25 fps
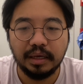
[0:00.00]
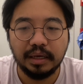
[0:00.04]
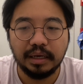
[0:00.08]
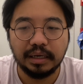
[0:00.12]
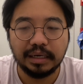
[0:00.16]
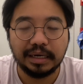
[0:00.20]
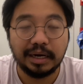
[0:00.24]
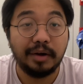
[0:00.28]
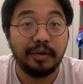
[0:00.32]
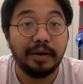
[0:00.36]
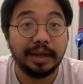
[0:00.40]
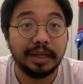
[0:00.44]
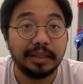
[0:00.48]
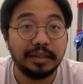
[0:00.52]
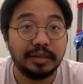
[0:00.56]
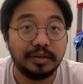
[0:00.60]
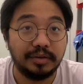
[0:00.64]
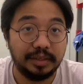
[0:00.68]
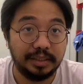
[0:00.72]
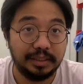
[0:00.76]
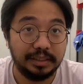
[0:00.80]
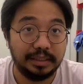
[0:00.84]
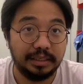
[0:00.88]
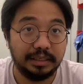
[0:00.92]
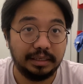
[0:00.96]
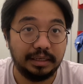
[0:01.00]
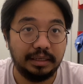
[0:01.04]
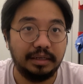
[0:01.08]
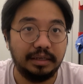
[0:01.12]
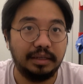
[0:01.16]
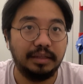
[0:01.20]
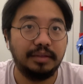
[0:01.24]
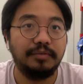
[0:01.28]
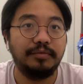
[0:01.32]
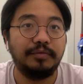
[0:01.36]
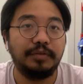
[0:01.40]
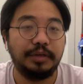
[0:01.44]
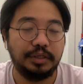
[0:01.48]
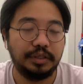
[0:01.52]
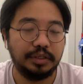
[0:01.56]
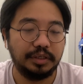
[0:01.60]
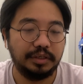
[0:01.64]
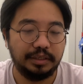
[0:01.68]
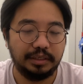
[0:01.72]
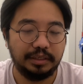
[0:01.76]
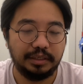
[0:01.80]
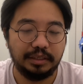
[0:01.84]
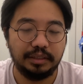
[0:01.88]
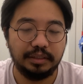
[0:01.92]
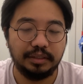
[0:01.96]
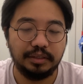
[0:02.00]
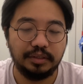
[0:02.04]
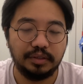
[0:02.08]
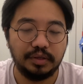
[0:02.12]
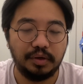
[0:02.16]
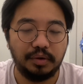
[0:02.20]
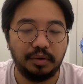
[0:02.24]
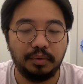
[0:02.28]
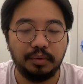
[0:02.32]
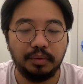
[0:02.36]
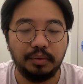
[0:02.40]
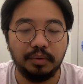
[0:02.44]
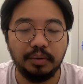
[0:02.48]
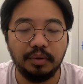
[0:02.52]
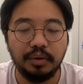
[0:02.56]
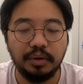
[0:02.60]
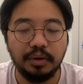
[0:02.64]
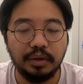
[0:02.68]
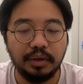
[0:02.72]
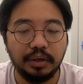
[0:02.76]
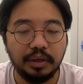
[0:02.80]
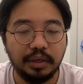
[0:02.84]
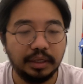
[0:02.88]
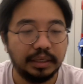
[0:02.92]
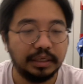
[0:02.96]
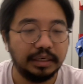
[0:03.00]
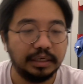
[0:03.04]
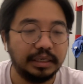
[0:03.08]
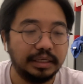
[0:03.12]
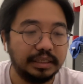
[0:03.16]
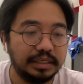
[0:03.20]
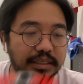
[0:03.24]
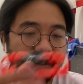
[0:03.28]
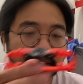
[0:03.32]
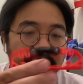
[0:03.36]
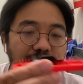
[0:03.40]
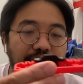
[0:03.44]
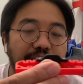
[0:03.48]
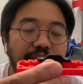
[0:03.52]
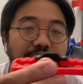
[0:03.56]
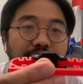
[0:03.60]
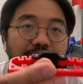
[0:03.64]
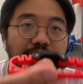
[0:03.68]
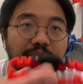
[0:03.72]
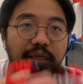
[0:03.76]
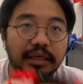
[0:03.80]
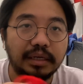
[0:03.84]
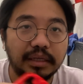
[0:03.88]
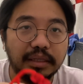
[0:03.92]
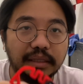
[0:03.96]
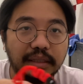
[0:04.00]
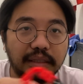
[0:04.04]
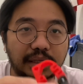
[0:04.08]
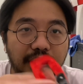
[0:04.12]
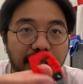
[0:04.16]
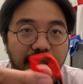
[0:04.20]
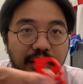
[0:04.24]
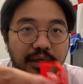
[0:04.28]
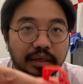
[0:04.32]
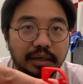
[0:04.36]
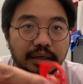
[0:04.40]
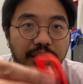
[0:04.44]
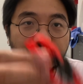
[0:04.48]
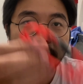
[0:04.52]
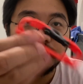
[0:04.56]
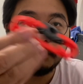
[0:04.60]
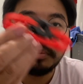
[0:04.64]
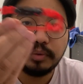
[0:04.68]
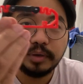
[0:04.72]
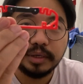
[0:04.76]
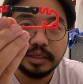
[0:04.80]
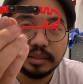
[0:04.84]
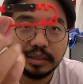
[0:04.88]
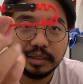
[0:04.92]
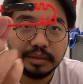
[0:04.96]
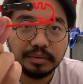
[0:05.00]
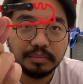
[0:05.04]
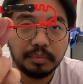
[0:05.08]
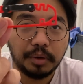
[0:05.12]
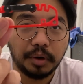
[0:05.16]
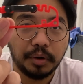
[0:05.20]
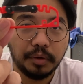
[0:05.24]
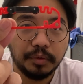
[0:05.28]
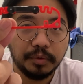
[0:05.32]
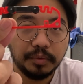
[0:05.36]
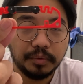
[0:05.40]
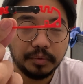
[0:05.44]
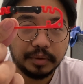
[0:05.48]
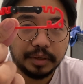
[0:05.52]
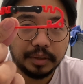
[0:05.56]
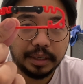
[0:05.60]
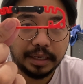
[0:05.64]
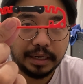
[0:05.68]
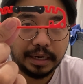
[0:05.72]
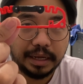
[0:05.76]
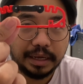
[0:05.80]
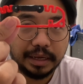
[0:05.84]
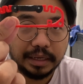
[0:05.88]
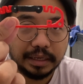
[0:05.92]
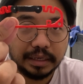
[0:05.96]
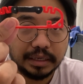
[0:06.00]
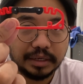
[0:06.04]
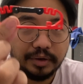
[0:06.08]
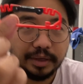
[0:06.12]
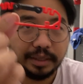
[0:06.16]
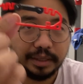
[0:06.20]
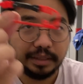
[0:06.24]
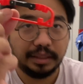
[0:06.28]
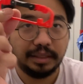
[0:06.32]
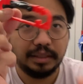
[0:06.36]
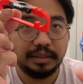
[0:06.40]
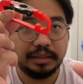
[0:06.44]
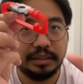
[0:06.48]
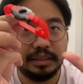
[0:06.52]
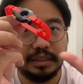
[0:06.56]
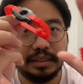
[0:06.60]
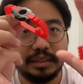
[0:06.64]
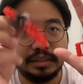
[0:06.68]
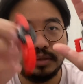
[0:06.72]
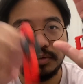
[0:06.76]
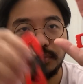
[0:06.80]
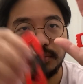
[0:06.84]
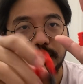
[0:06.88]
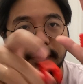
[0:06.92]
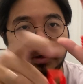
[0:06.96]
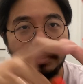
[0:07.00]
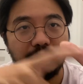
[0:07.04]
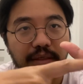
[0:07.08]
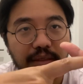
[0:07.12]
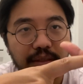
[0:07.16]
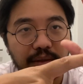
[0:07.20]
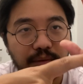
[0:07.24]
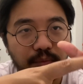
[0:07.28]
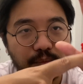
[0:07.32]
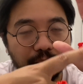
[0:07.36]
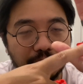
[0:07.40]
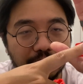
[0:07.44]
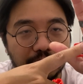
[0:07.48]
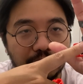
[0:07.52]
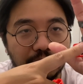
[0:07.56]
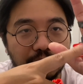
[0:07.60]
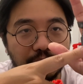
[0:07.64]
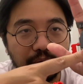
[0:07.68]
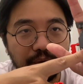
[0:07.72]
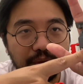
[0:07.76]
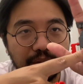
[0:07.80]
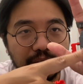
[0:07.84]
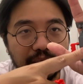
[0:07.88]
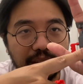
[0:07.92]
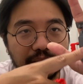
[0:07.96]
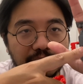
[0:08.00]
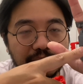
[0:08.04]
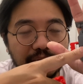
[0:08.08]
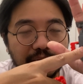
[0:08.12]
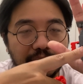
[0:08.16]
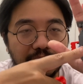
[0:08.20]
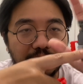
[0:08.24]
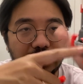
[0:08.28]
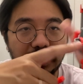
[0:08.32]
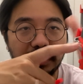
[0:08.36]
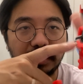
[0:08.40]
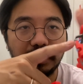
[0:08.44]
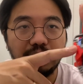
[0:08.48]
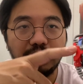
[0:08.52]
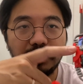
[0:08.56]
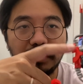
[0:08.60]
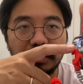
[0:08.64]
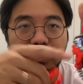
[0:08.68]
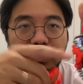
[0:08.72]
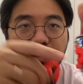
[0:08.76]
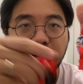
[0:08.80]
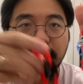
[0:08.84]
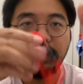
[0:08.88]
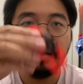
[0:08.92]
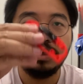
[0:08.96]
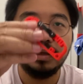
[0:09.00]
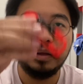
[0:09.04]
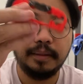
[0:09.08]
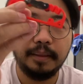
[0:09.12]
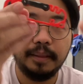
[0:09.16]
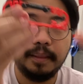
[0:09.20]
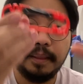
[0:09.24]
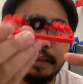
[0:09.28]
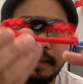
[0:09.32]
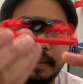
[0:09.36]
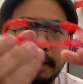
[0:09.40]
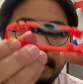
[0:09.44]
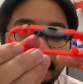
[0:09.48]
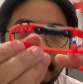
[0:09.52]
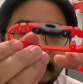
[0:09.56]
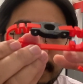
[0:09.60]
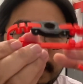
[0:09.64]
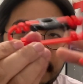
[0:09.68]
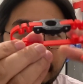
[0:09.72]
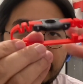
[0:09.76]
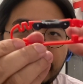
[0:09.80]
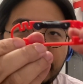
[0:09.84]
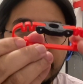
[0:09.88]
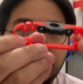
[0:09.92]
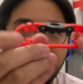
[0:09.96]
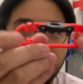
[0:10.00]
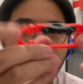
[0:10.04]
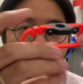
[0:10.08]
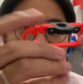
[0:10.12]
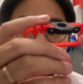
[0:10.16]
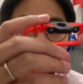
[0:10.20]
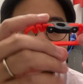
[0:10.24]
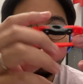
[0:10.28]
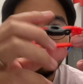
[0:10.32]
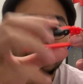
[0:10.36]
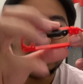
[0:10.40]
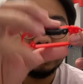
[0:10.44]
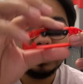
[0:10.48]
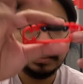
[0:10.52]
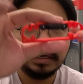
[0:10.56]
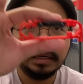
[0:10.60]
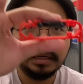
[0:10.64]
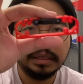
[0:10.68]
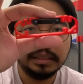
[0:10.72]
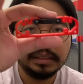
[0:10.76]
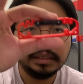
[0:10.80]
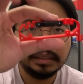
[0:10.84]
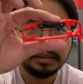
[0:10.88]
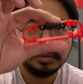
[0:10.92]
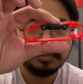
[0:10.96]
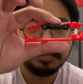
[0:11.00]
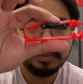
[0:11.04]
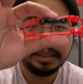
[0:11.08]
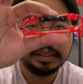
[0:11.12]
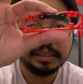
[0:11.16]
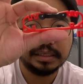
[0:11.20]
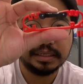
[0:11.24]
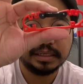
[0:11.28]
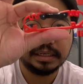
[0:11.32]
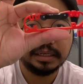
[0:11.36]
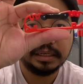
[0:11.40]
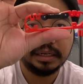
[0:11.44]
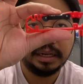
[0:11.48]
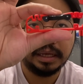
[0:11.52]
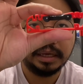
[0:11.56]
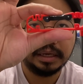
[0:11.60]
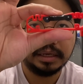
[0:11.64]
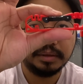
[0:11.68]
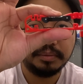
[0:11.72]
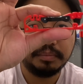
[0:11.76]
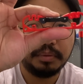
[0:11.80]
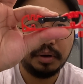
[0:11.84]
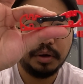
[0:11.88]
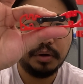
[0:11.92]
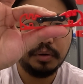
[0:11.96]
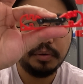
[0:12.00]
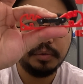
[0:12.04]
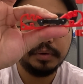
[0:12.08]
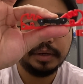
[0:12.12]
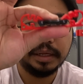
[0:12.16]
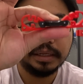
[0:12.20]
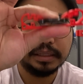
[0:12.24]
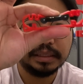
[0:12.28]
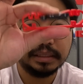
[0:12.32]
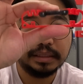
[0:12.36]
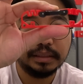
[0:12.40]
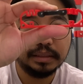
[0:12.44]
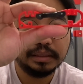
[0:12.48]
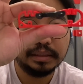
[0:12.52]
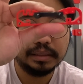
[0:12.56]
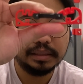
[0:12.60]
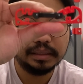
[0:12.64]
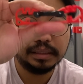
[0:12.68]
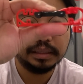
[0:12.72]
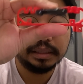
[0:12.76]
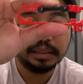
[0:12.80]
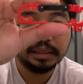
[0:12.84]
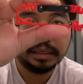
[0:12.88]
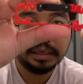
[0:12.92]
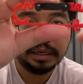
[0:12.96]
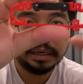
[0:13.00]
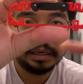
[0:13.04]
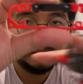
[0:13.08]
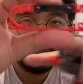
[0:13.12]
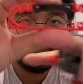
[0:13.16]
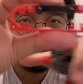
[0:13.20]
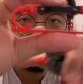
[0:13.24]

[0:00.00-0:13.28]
characteristic in it, feature in it. So this is the printed bow that I created. This is what goes inside here. And what it does, it's basically like a bow that is